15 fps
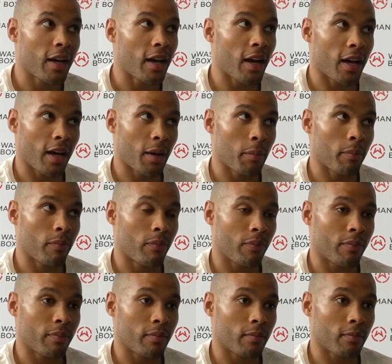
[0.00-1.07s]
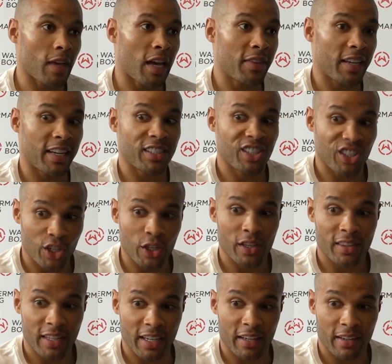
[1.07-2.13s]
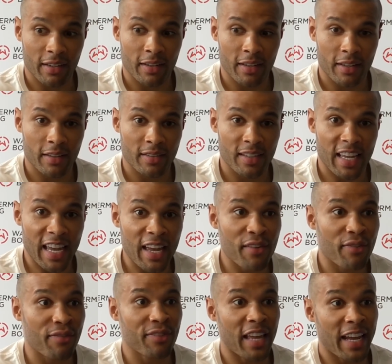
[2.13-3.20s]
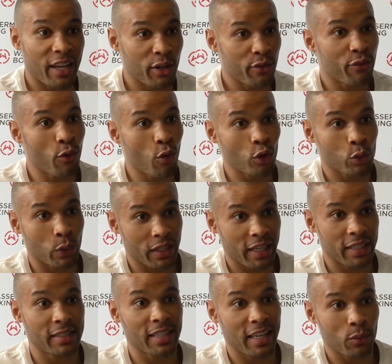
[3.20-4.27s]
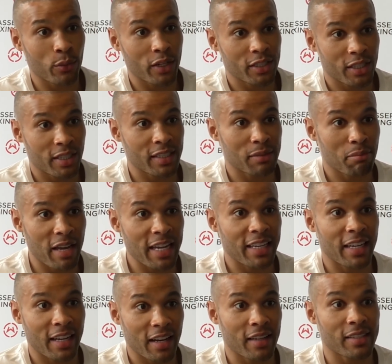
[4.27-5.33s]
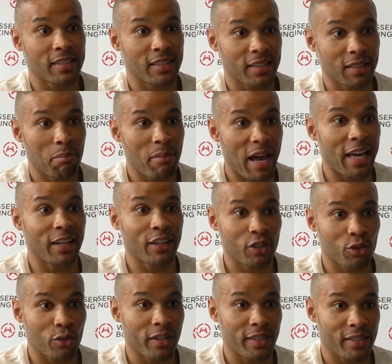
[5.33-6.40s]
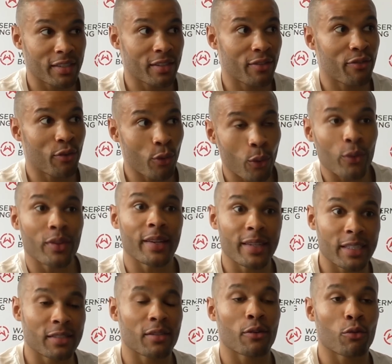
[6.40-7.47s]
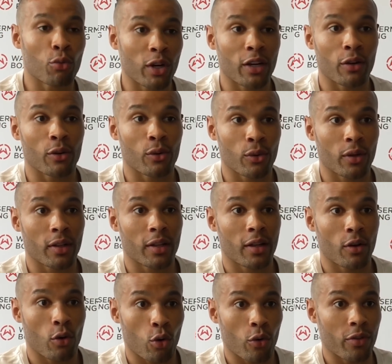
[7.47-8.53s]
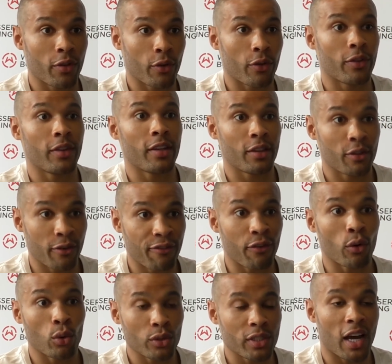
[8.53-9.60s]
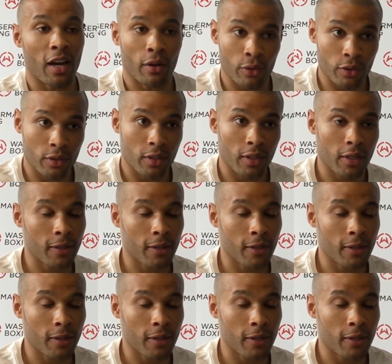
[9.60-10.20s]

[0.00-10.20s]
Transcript: Um, I think it's a good thing if they enforce what they said, which is making us the mandatories for these real or the, the, the full tiles.